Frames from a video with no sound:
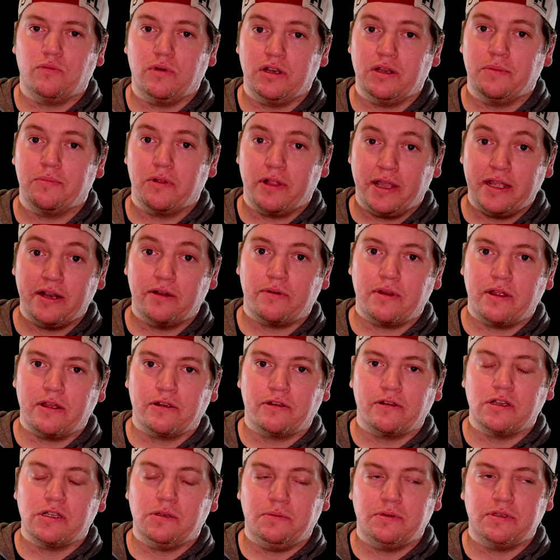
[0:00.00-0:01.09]
Wanted to play it around
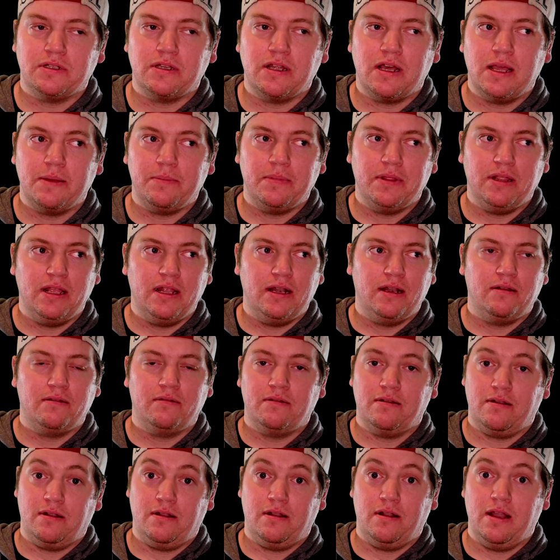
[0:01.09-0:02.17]
Christmas time, and then
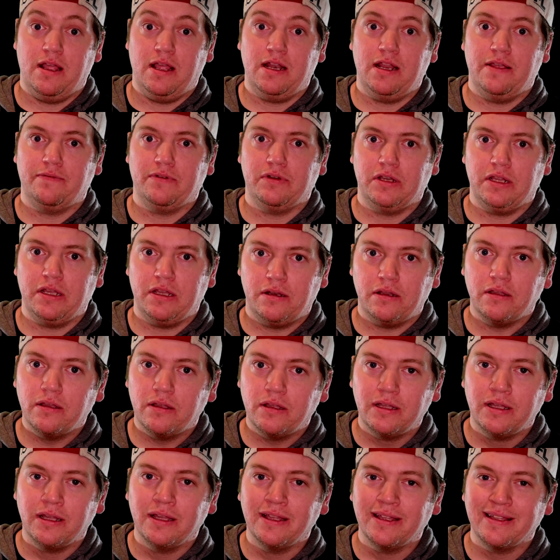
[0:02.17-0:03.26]
I never did.
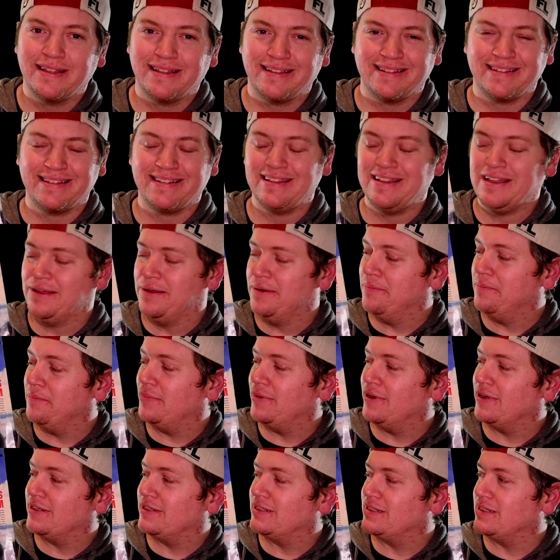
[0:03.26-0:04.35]

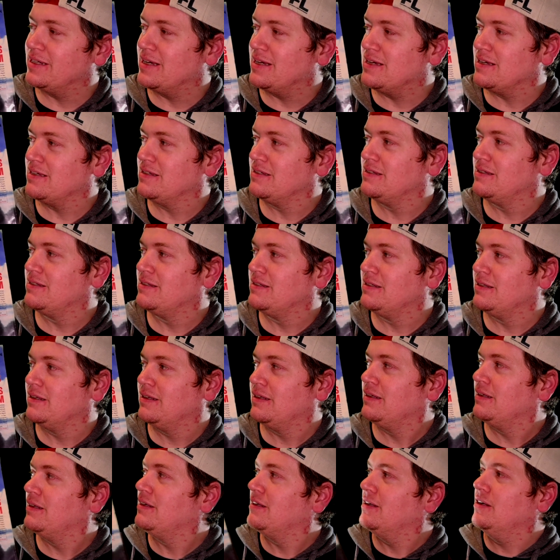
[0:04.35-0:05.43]
But
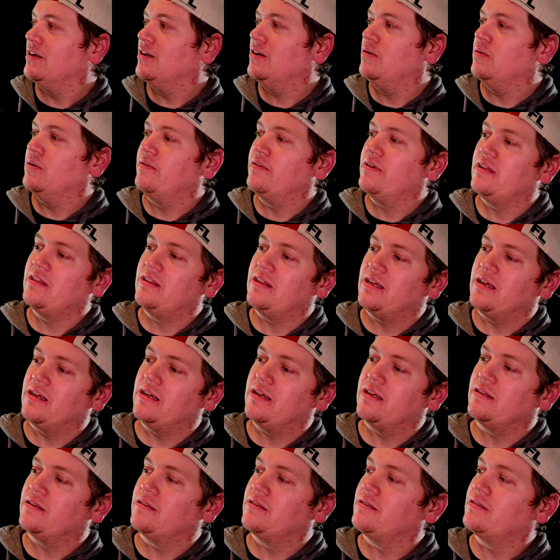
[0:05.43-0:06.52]
we got
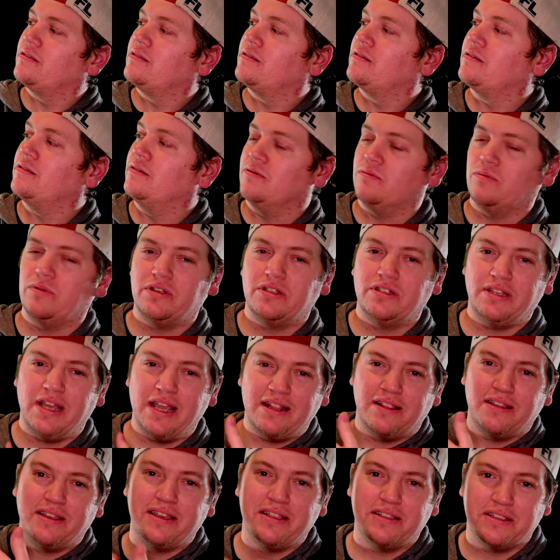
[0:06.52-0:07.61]
that, which
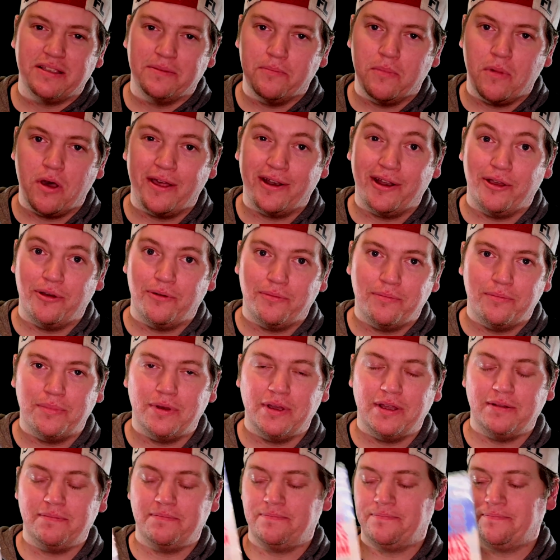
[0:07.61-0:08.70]
sadly it's in mono,
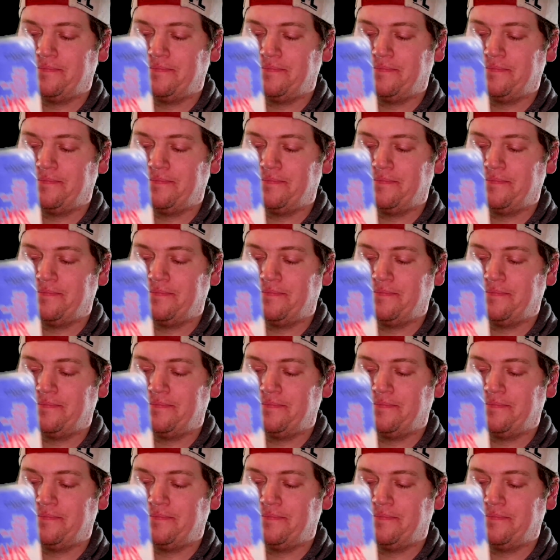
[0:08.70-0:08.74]
but